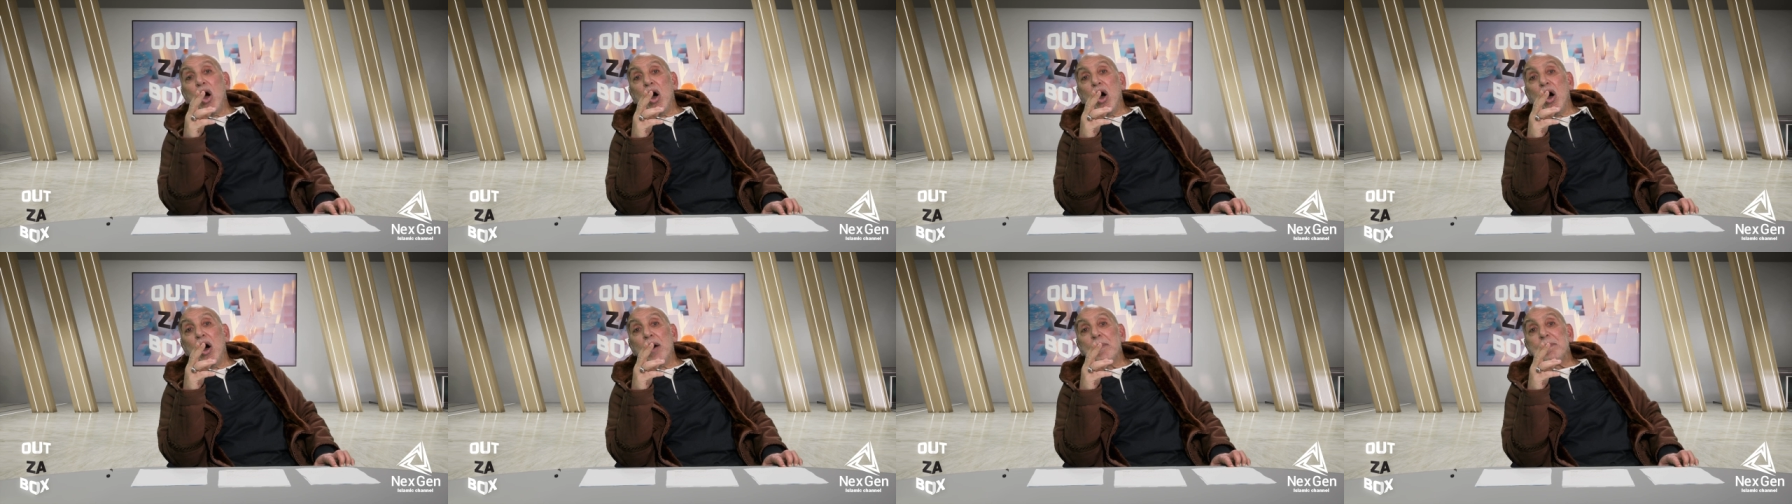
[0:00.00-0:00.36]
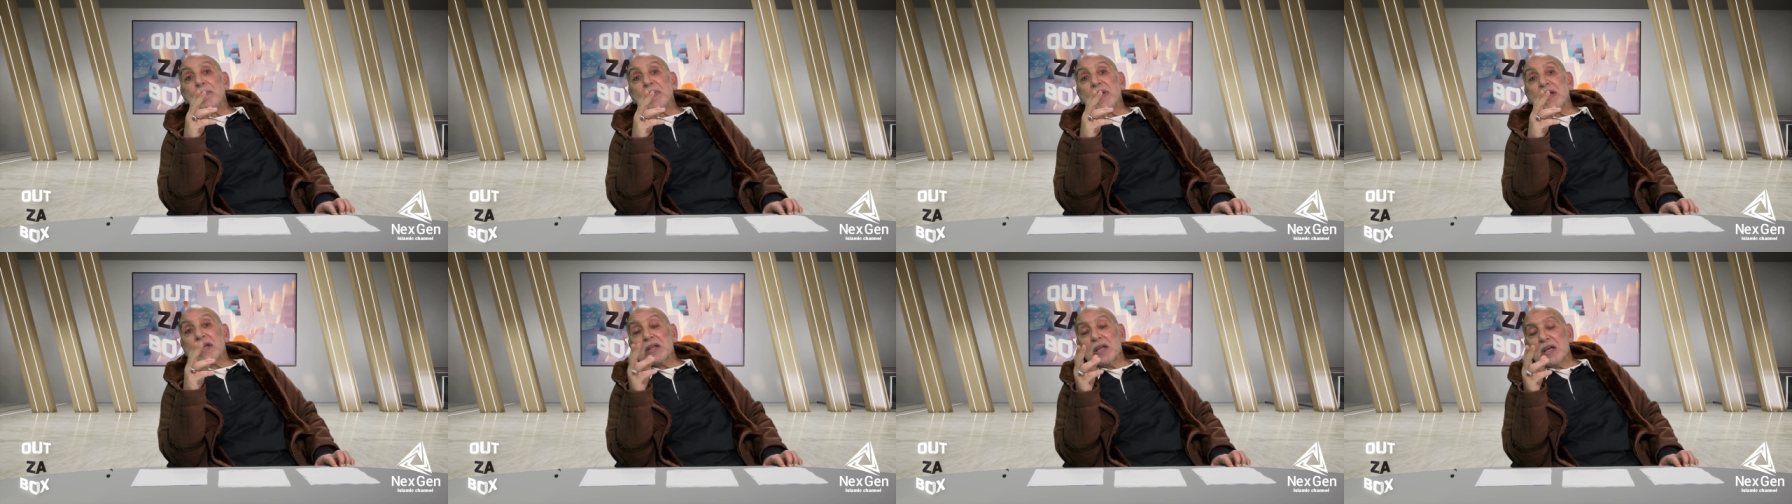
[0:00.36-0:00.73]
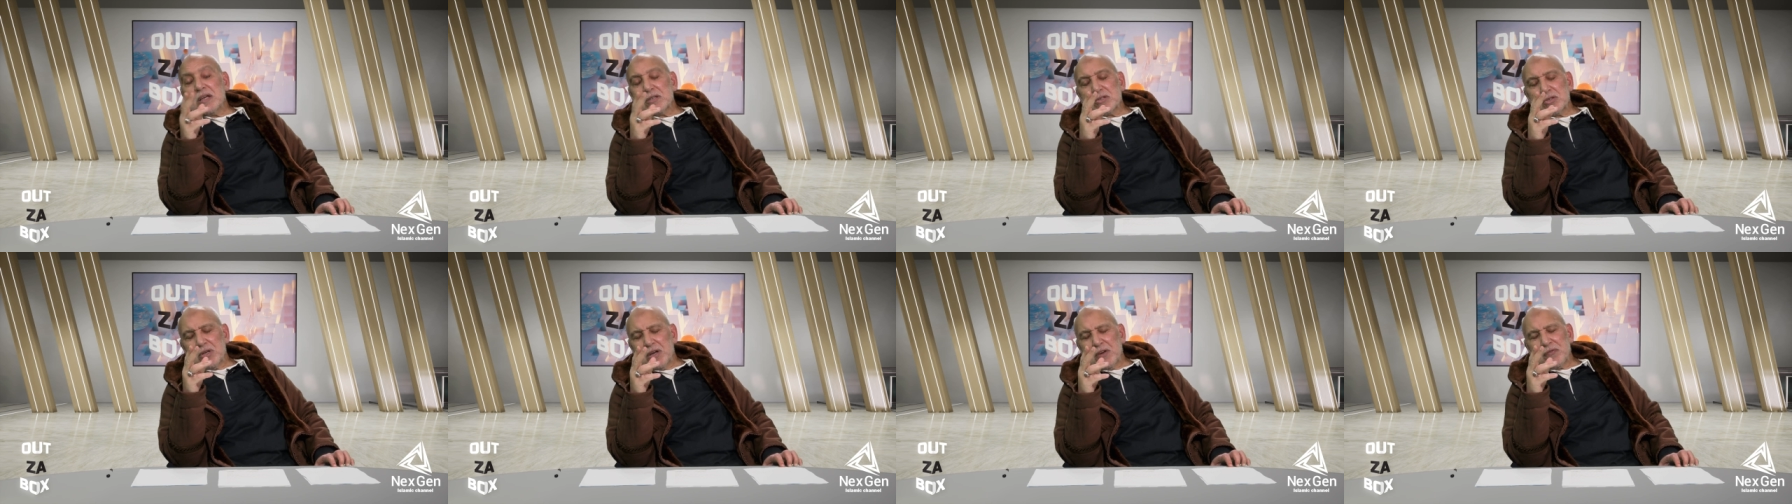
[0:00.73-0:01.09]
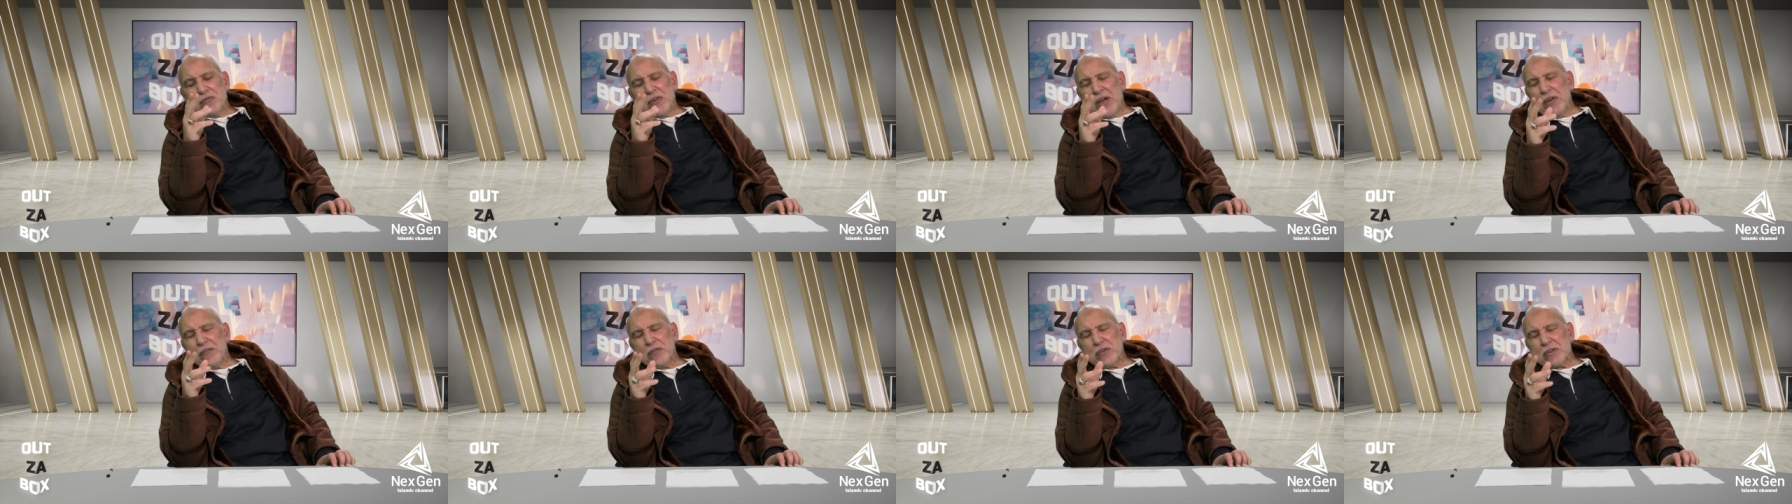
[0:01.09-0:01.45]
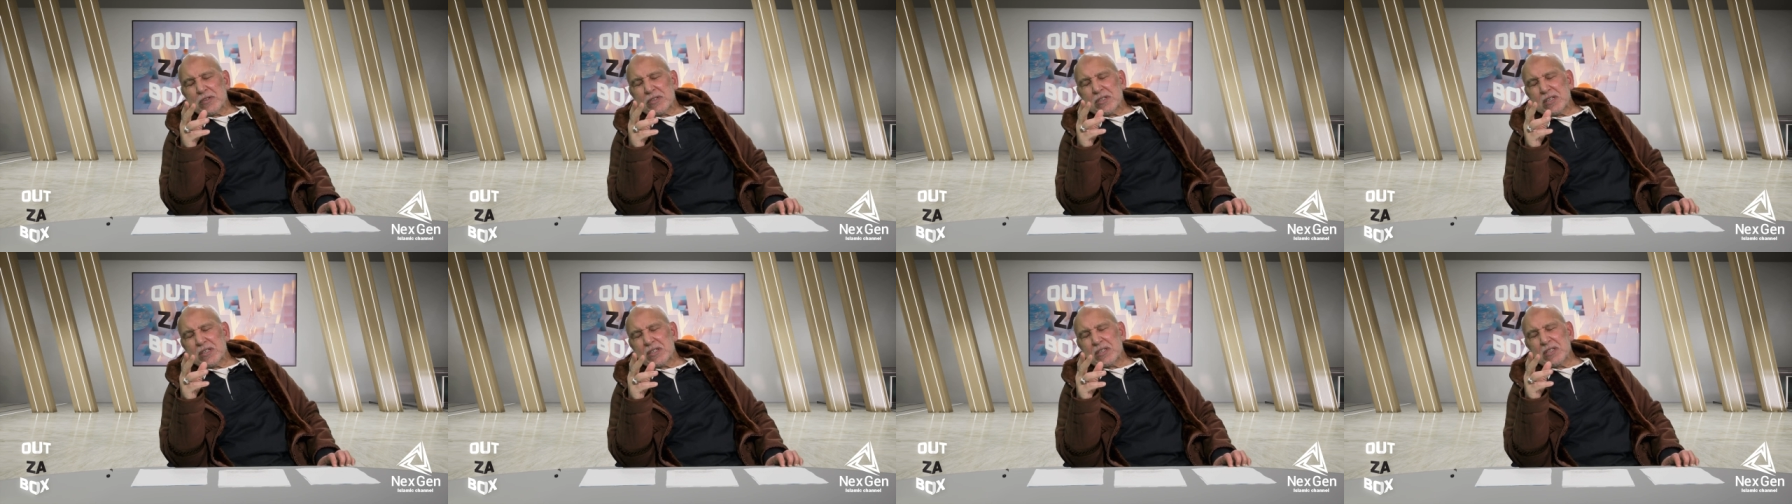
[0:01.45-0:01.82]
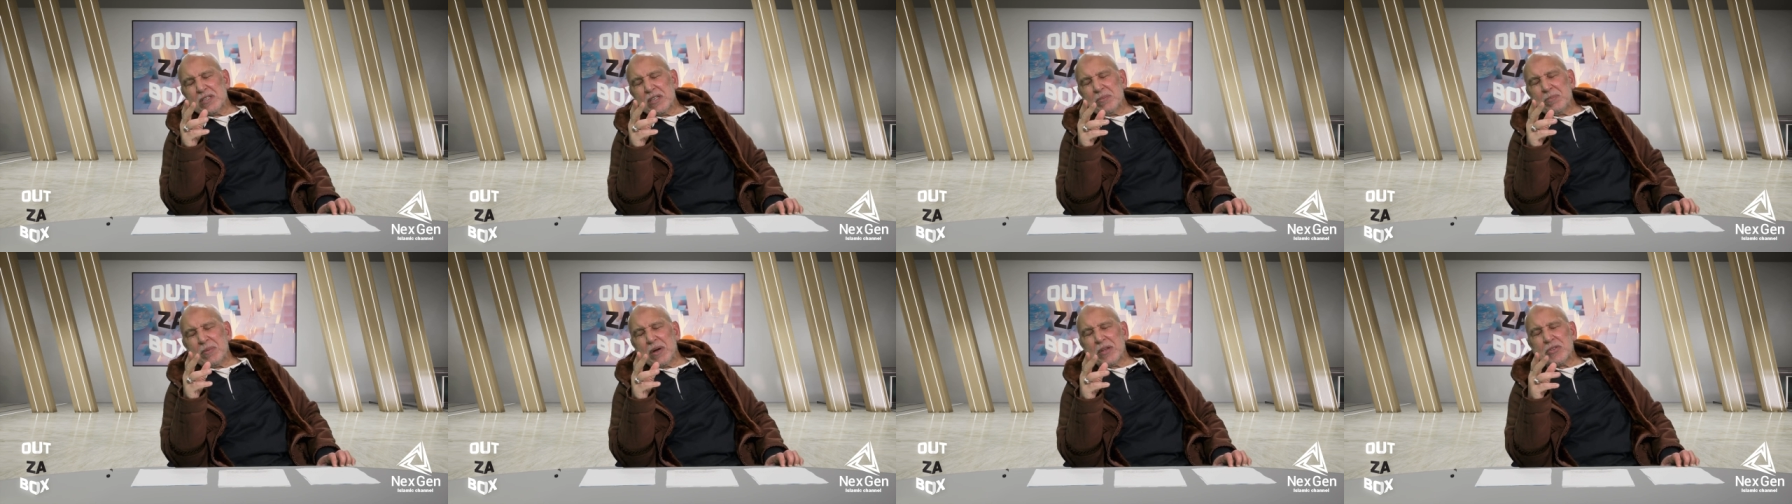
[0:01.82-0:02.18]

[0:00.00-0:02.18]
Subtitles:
5 or 6